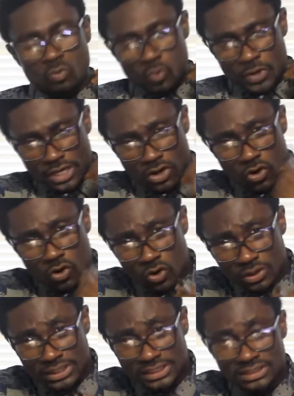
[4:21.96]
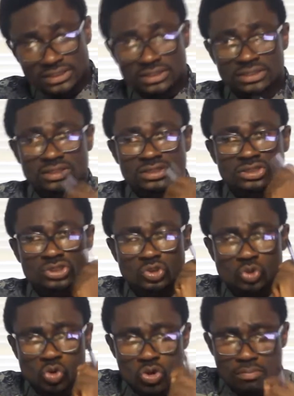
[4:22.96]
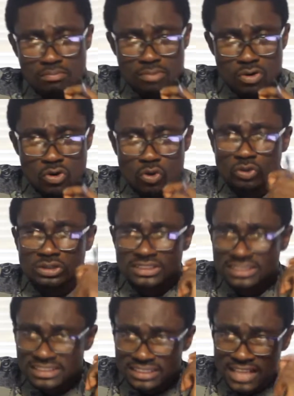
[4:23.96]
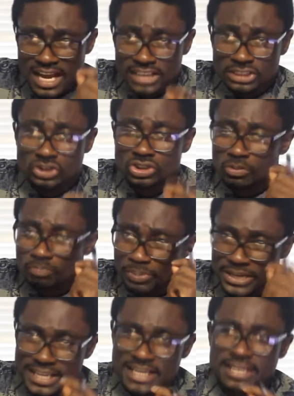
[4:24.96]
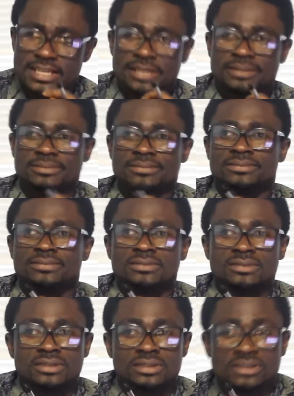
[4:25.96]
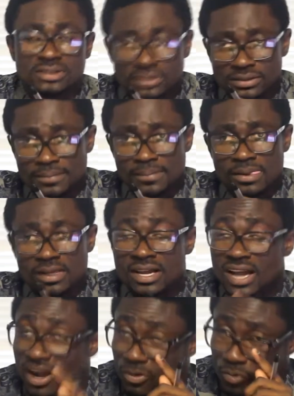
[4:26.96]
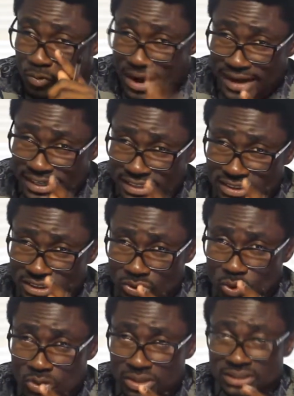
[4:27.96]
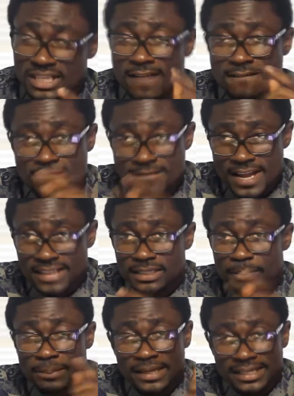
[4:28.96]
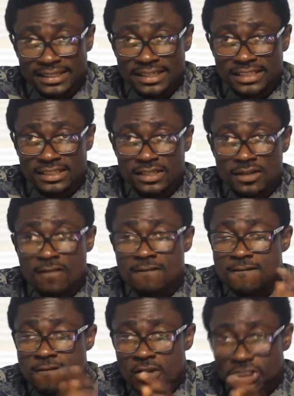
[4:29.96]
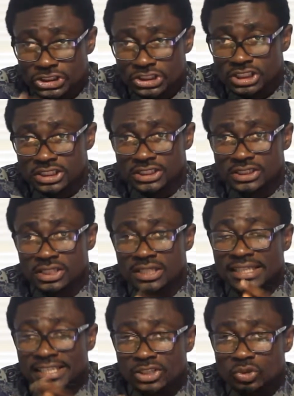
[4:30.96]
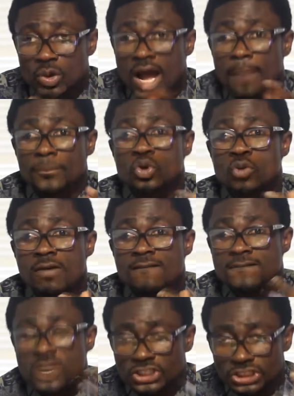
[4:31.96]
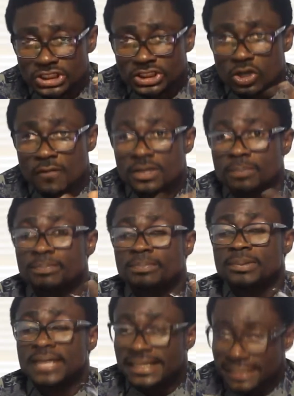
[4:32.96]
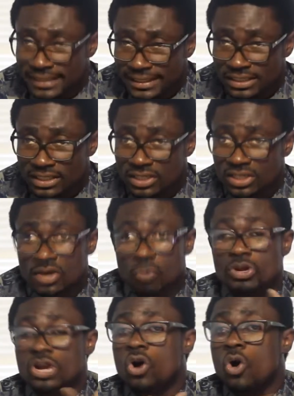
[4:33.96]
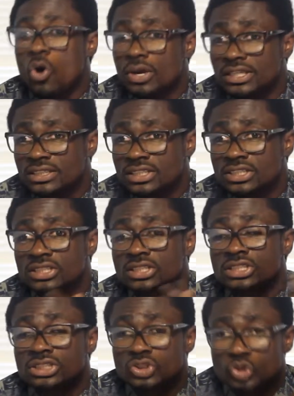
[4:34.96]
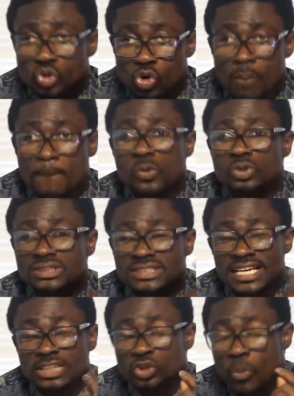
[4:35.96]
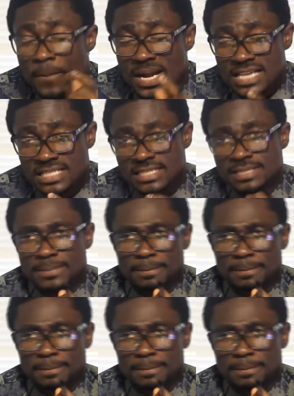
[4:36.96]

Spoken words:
We call it thrombocytopenia. And when these disorders affect the platelet functionally, leading to abnormal functioning of the platelet, we call it thrombocytopathy.